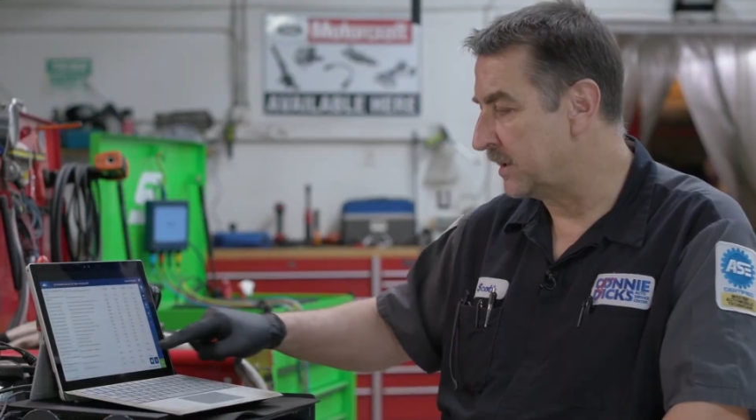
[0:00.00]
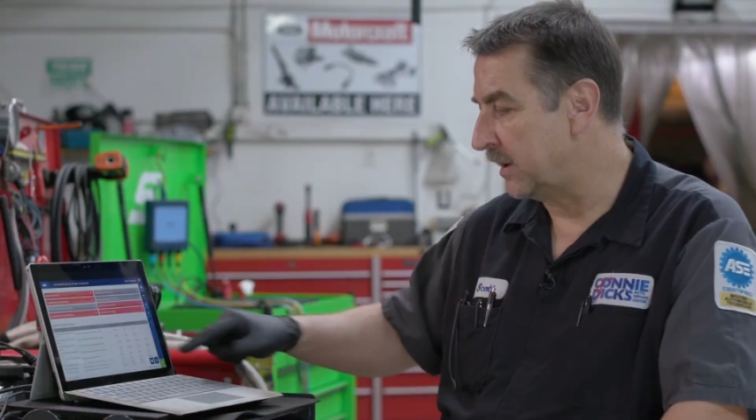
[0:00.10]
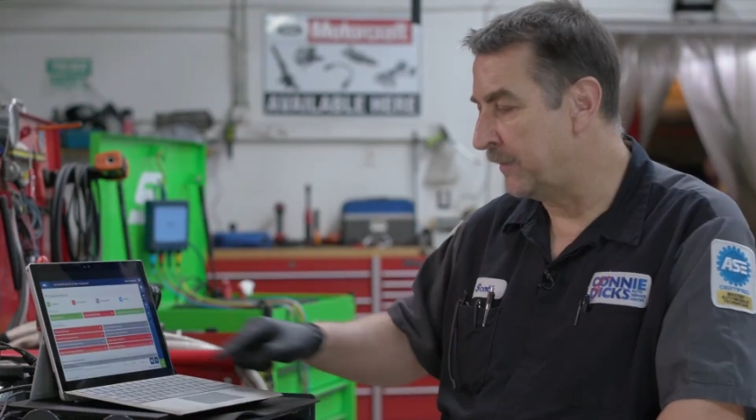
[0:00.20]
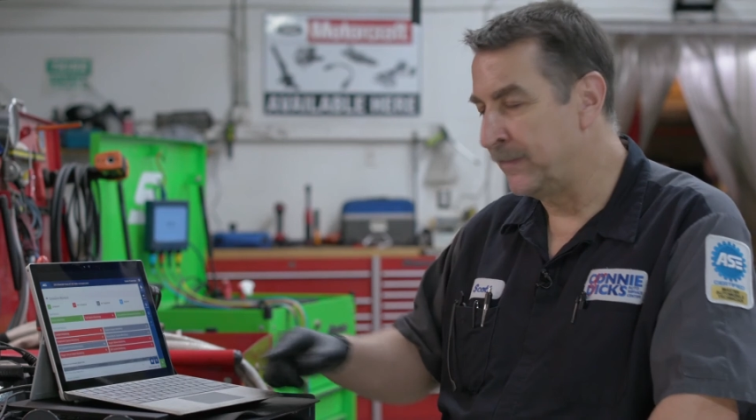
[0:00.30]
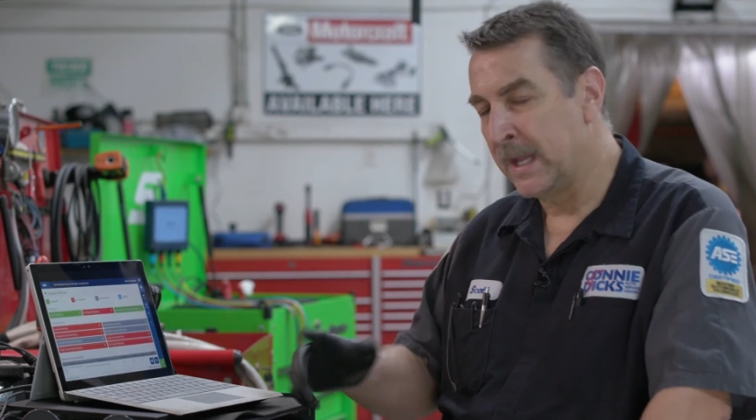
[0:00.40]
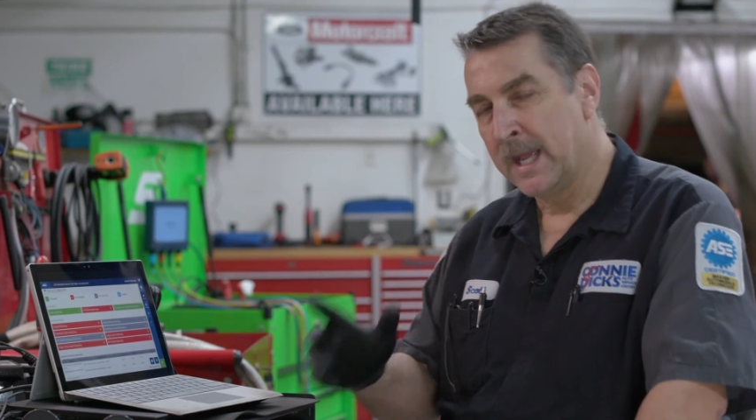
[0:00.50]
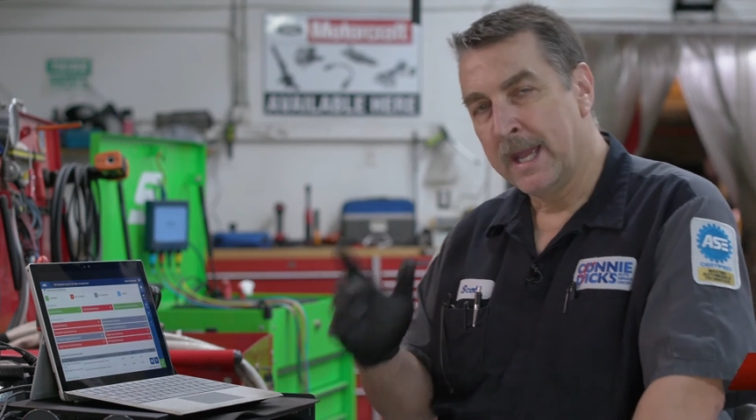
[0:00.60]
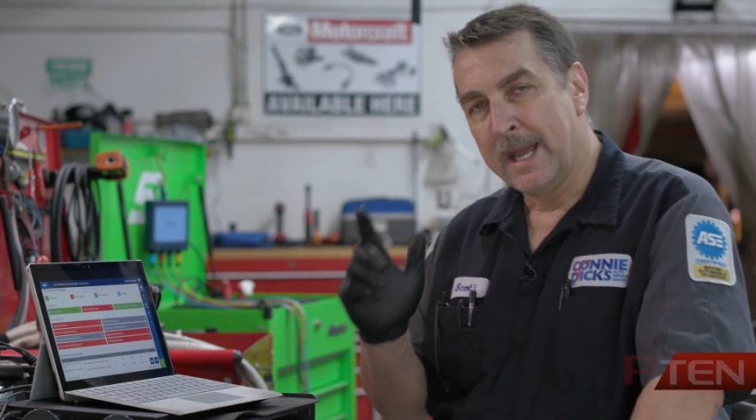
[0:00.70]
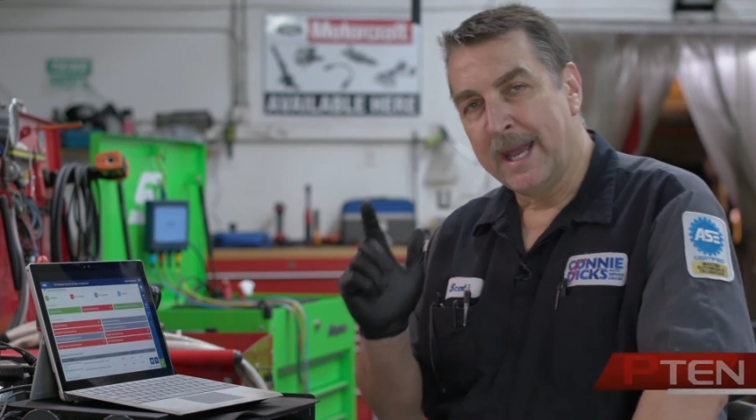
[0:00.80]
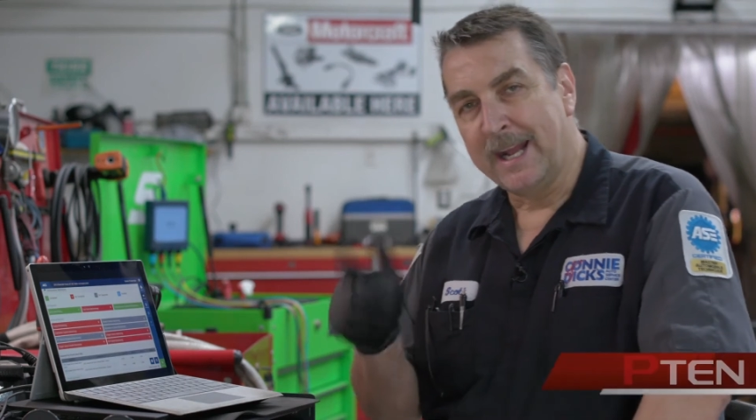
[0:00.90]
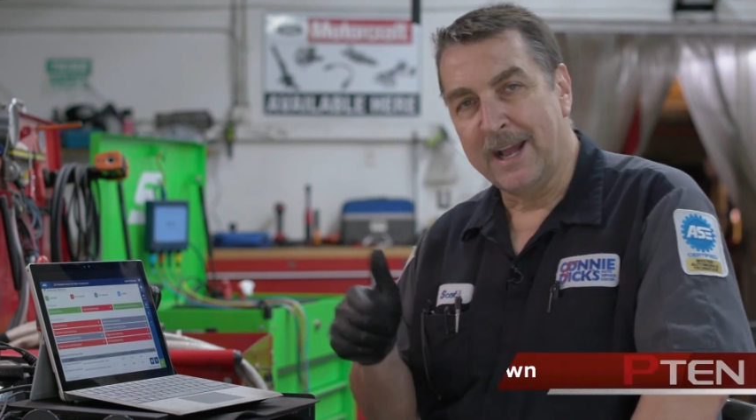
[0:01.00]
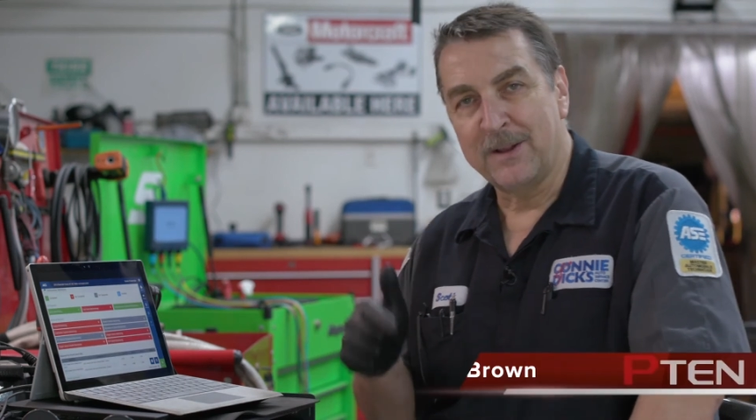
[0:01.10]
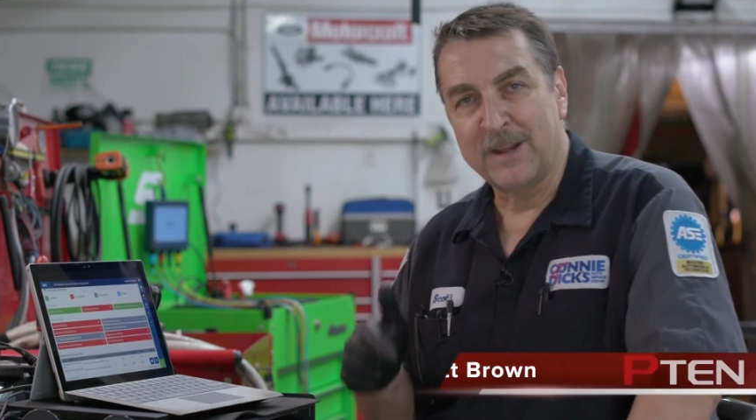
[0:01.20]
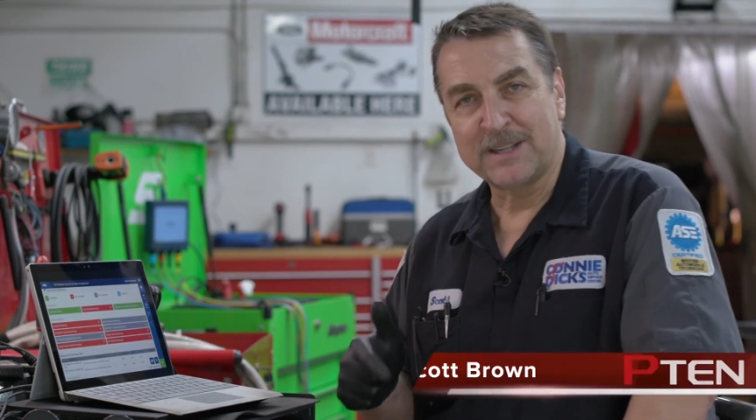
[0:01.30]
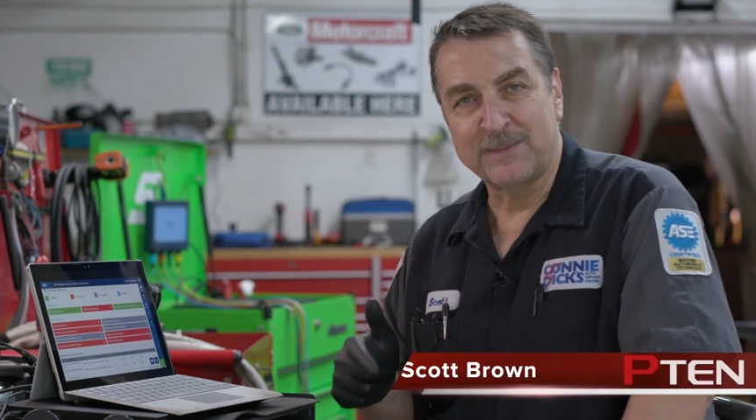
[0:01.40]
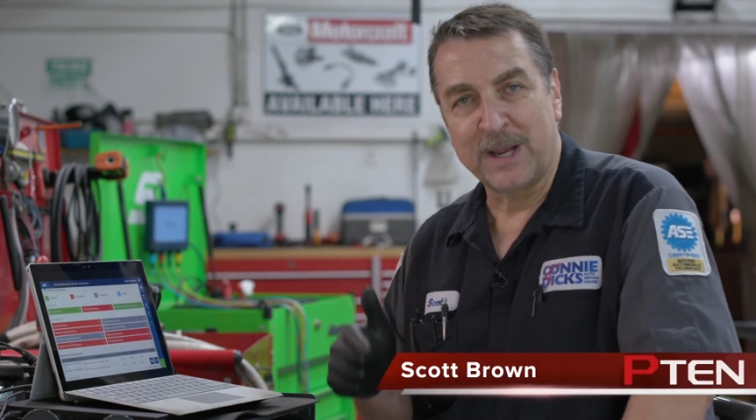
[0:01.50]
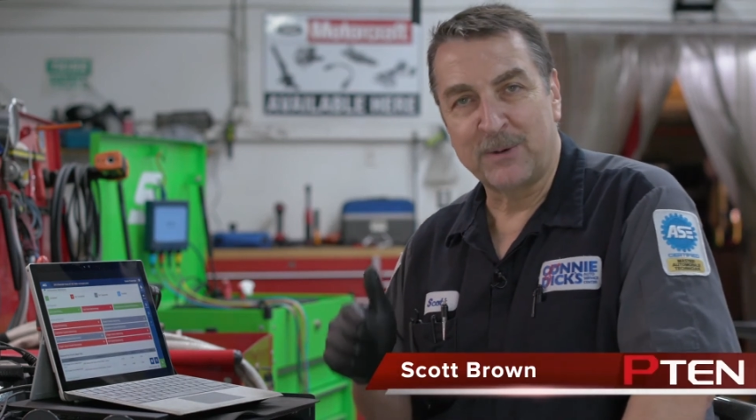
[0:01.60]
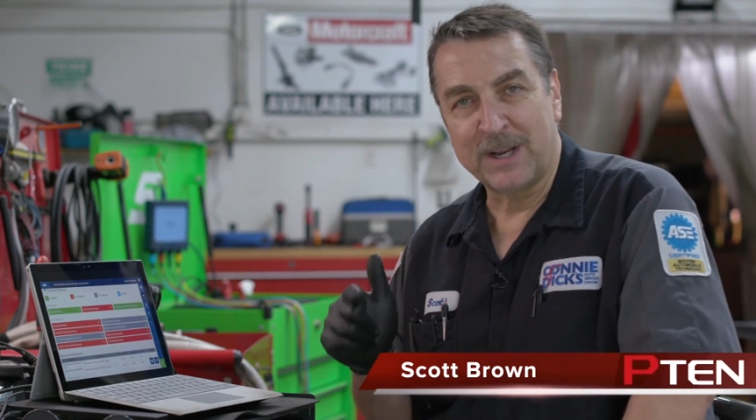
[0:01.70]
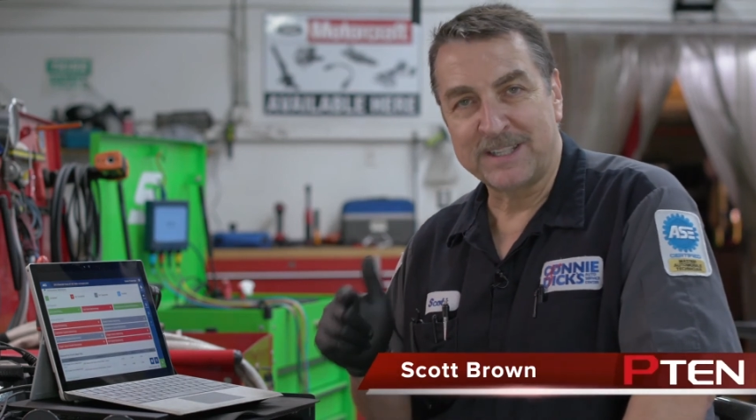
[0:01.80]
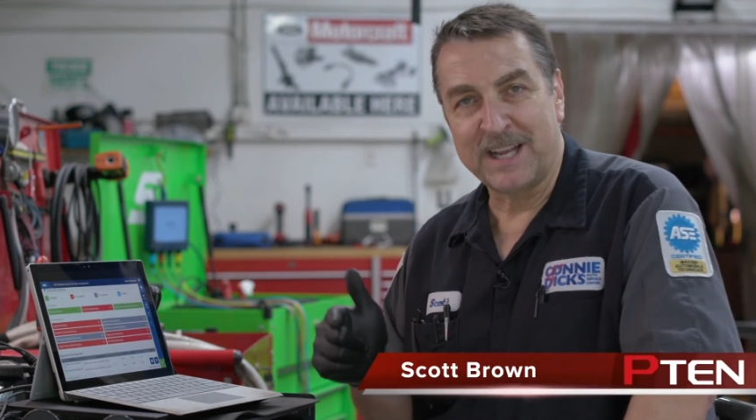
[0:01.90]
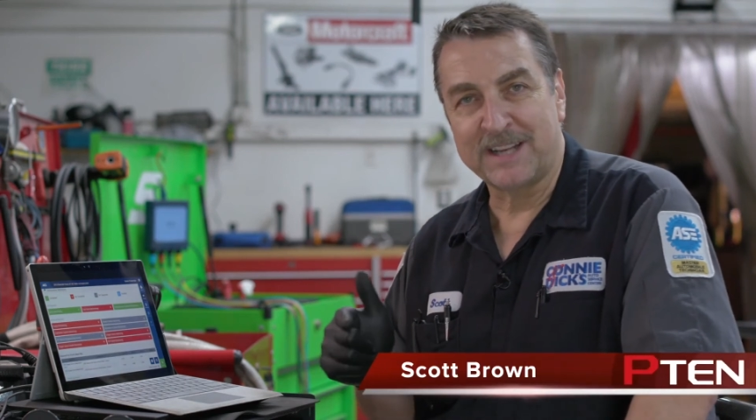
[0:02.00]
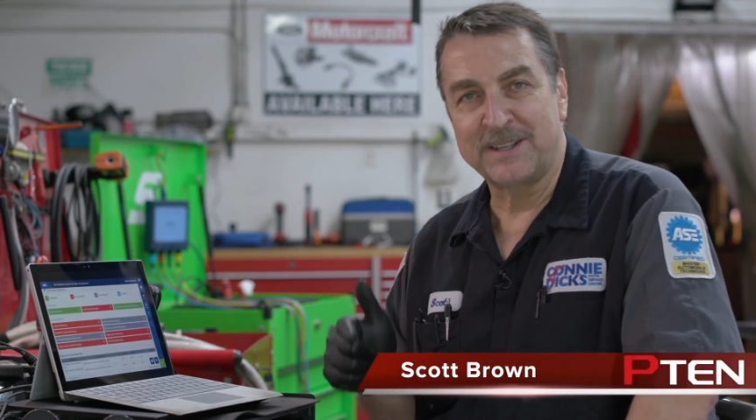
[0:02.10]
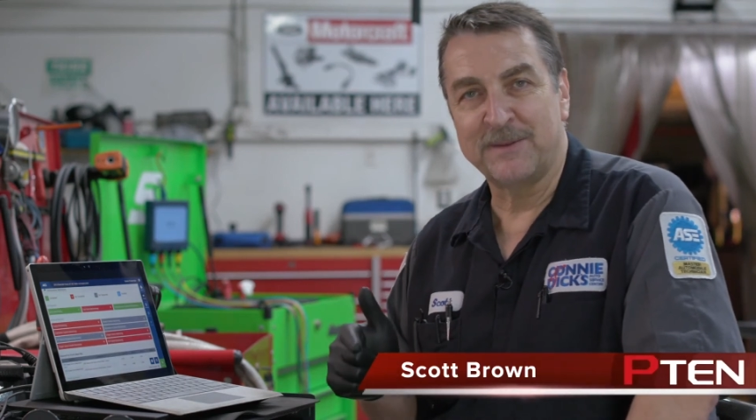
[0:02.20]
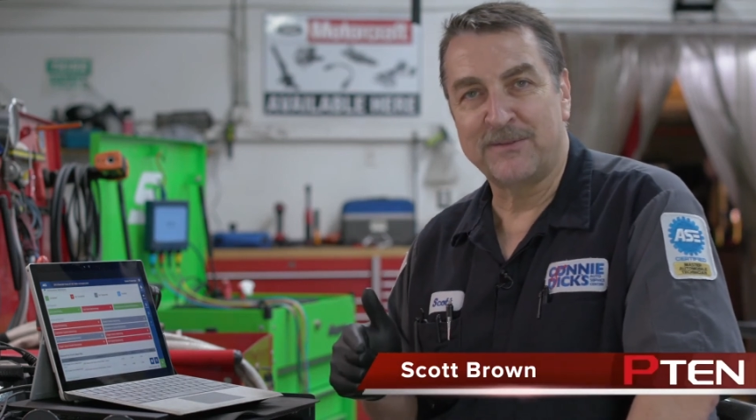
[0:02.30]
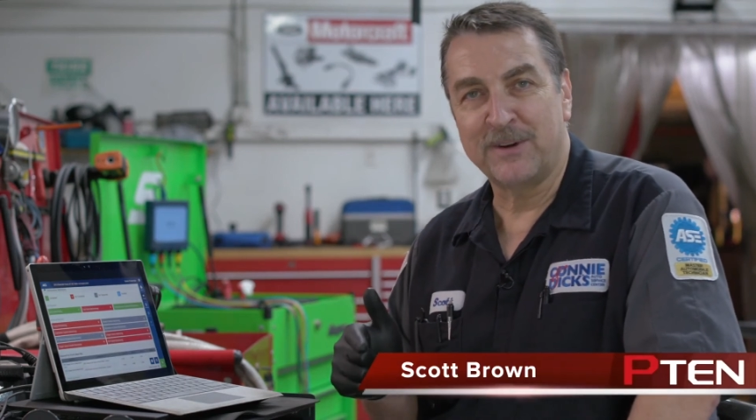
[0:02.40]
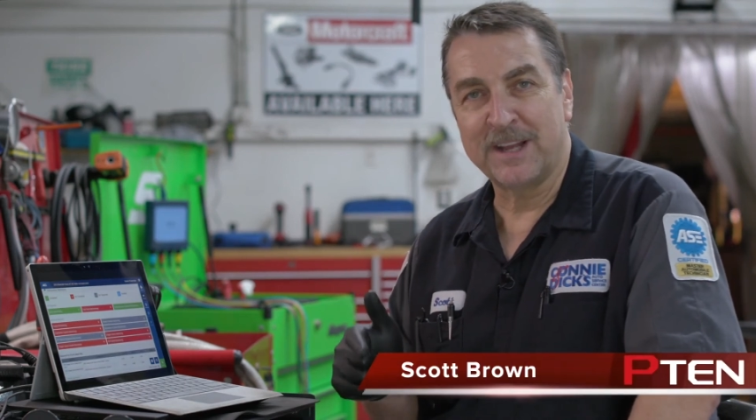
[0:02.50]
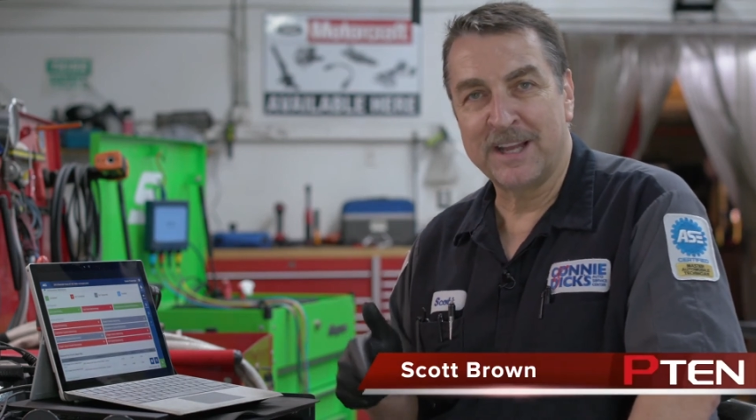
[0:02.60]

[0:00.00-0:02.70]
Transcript: So anyhow, that's my quick tech tip for you.